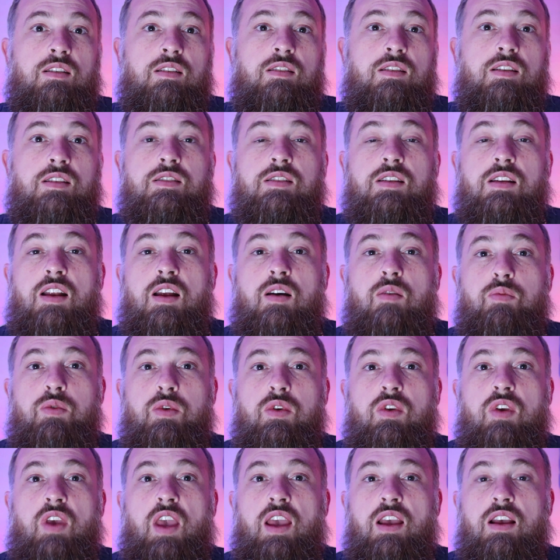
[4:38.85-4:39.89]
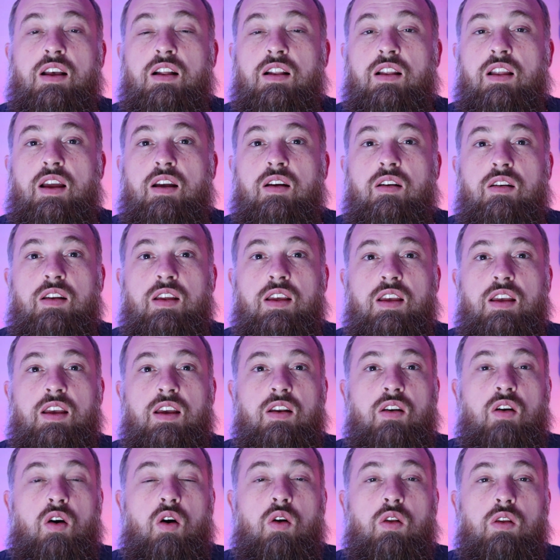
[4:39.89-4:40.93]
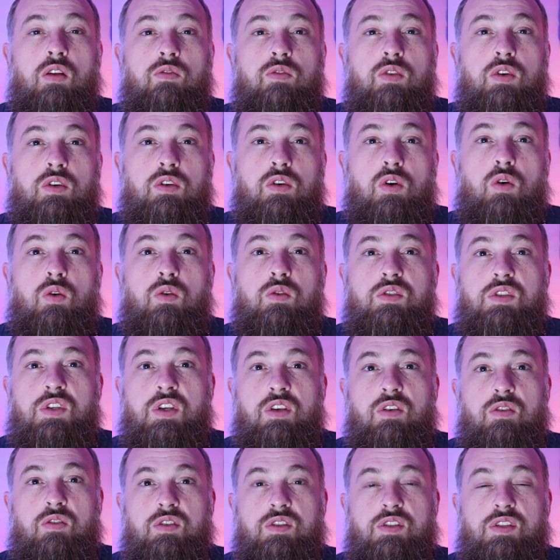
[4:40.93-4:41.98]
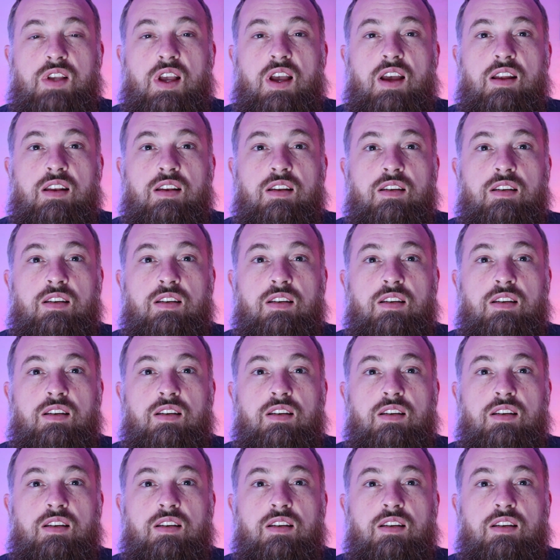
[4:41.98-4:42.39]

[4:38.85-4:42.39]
This can help you gain clarity in all of your goals that you'll set